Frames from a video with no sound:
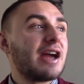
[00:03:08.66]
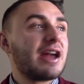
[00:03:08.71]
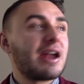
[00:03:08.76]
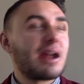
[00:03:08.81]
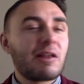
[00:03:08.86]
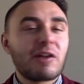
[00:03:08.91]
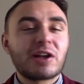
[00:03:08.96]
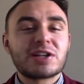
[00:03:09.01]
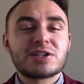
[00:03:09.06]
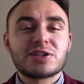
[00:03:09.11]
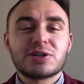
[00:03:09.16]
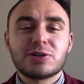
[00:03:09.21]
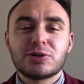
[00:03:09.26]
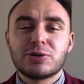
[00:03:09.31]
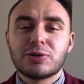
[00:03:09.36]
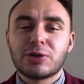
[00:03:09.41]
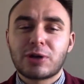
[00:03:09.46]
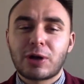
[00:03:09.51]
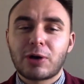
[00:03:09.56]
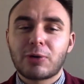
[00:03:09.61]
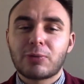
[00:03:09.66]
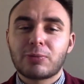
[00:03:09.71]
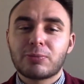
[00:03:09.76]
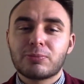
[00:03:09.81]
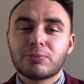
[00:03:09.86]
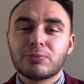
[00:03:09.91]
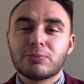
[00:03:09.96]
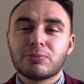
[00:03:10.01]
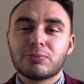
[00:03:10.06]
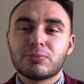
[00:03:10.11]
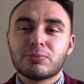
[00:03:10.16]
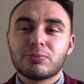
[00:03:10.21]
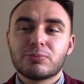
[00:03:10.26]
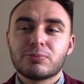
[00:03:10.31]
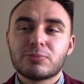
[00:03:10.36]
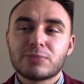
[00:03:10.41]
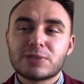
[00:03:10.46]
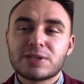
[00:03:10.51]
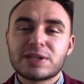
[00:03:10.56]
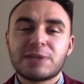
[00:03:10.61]
like to,
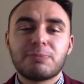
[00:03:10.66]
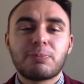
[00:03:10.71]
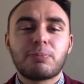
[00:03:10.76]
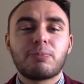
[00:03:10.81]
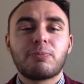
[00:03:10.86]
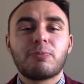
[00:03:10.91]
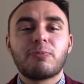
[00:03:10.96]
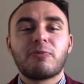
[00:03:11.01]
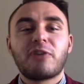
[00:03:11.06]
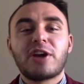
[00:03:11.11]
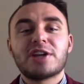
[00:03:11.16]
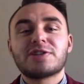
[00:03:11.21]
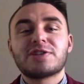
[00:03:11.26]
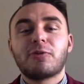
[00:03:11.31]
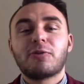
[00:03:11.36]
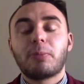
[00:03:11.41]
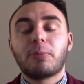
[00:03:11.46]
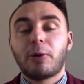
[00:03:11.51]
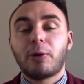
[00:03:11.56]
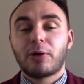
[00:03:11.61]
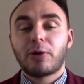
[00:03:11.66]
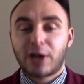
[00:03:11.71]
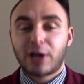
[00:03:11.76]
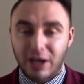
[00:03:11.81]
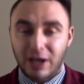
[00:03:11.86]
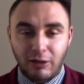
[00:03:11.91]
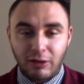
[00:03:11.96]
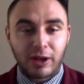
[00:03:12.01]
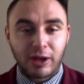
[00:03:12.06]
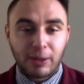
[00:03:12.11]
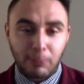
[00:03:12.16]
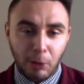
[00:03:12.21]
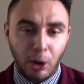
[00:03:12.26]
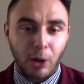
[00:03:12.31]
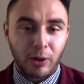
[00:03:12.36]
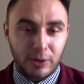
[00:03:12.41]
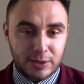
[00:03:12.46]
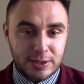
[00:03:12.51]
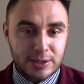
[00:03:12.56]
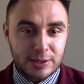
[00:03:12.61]
see fantasy football kind of like
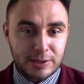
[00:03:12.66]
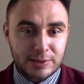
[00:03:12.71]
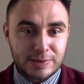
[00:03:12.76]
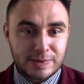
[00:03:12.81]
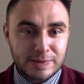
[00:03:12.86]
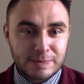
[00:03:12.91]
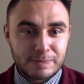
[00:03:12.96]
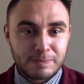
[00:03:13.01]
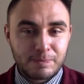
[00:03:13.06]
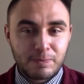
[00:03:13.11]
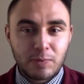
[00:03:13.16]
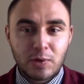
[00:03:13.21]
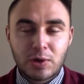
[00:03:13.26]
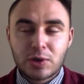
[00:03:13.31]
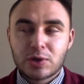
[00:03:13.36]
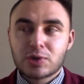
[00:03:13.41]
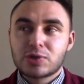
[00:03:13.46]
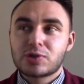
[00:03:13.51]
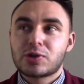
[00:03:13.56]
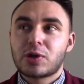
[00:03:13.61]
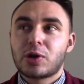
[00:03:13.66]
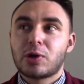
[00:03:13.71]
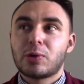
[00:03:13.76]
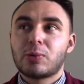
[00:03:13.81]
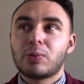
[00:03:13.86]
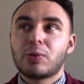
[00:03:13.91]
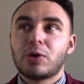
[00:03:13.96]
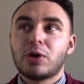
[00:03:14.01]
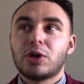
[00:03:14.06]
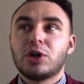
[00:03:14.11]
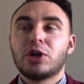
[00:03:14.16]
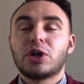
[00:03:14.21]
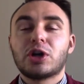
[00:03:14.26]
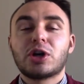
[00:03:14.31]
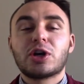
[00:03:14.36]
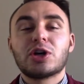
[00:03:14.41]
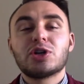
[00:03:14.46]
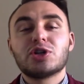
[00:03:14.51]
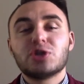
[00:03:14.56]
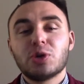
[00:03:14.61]
politics. So you're
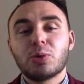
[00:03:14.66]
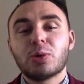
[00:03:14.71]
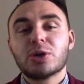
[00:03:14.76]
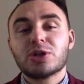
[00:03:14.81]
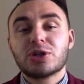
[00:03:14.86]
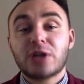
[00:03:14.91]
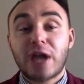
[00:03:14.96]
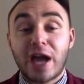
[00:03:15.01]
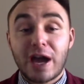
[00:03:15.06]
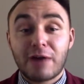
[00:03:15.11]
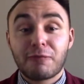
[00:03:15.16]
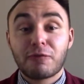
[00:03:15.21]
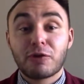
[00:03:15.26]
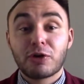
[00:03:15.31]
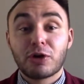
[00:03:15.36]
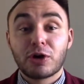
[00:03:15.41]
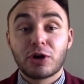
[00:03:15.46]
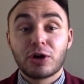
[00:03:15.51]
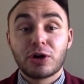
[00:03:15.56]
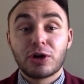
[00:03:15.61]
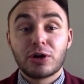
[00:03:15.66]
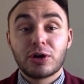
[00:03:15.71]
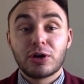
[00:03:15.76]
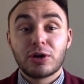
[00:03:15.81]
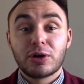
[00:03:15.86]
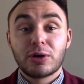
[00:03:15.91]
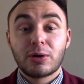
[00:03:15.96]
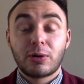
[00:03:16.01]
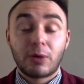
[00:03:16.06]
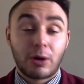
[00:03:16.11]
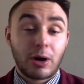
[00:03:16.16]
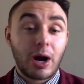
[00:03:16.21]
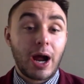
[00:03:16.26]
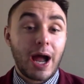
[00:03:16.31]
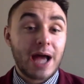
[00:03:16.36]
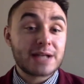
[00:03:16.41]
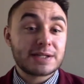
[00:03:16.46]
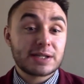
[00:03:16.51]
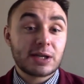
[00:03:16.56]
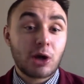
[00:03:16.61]
going to do whatever, or
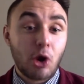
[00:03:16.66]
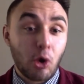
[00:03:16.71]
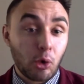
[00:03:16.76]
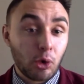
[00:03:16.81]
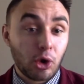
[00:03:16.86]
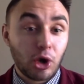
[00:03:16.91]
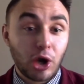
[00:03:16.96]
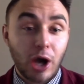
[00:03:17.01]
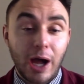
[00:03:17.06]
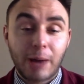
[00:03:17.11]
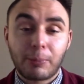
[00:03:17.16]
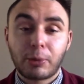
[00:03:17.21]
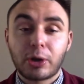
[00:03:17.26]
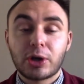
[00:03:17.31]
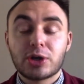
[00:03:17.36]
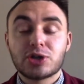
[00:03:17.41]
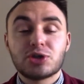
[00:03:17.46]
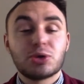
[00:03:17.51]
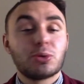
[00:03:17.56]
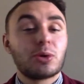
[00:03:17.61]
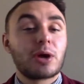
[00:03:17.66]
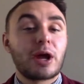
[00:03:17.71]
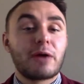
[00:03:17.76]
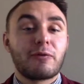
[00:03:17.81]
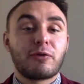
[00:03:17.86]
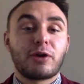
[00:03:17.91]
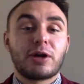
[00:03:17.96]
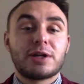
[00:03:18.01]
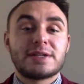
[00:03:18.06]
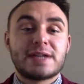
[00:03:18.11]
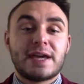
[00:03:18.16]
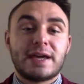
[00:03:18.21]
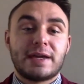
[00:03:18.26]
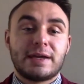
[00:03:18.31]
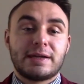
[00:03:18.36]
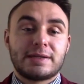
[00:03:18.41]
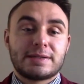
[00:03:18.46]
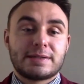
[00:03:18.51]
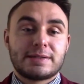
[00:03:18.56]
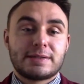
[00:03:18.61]
as an owner, I'm going to do whatever it
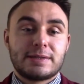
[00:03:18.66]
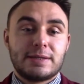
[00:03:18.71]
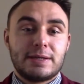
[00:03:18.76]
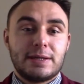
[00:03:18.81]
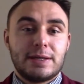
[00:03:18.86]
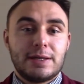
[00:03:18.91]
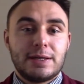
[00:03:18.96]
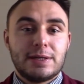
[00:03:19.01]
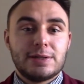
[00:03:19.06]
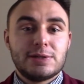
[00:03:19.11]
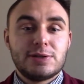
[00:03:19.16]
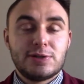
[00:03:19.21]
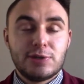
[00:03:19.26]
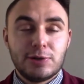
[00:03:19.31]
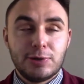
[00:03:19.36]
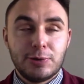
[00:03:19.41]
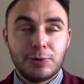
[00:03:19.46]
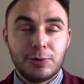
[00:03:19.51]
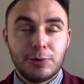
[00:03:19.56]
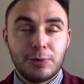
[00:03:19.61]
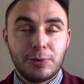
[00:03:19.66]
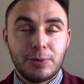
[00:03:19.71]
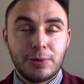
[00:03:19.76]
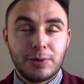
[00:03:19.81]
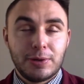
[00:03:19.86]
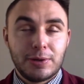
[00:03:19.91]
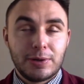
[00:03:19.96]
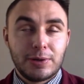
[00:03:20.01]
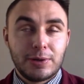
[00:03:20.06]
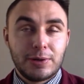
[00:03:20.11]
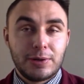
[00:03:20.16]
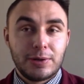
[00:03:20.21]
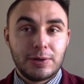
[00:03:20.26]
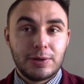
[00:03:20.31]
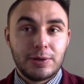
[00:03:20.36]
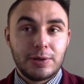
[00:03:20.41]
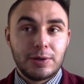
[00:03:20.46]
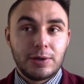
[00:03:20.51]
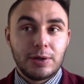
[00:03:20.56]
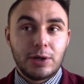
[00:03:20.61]
takes to
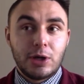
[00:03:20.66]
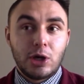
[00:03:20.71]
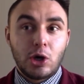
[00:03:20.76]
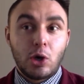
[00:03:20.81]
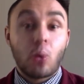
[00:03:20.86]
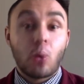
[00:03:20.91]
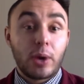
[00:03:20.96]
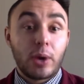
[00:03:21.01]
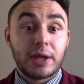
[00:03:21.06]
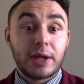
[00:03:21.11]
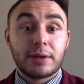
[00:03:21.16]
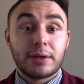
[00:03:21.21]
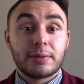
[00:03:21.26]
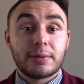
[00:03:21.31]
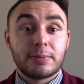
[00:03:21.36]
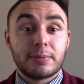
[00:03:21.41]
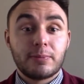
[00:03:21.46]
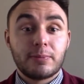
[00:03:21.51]
win.